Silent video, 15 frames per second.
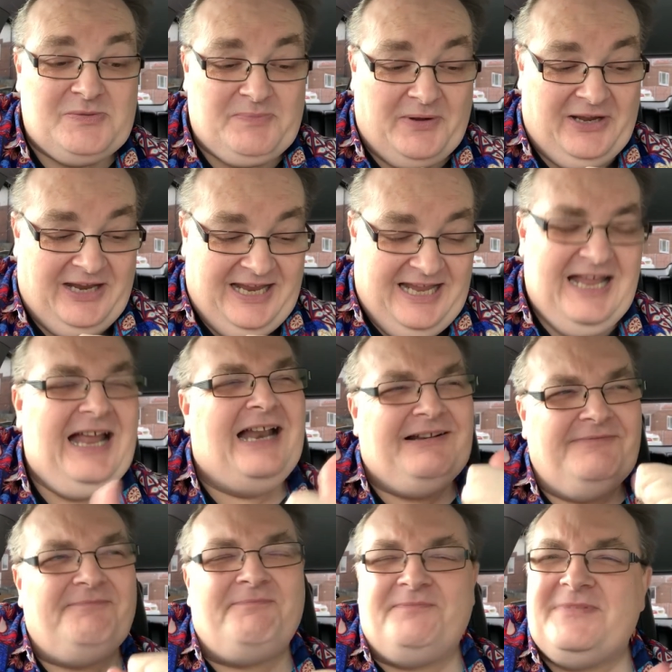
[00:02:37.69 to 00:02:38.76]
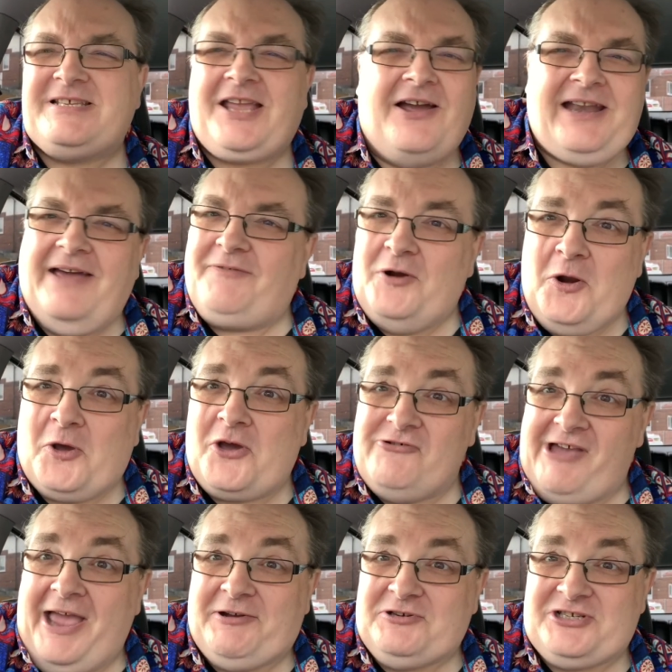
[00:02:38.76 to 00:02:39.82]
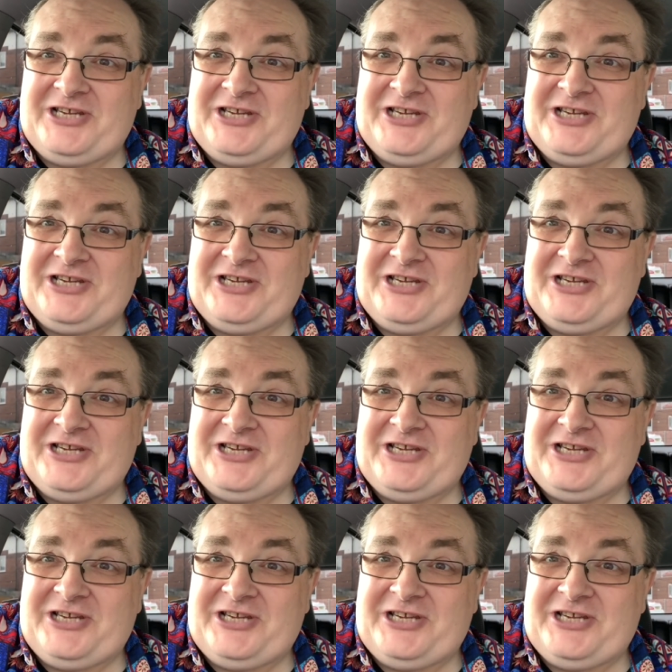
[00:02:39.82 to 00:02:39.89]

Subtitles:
but let's go and have a look around,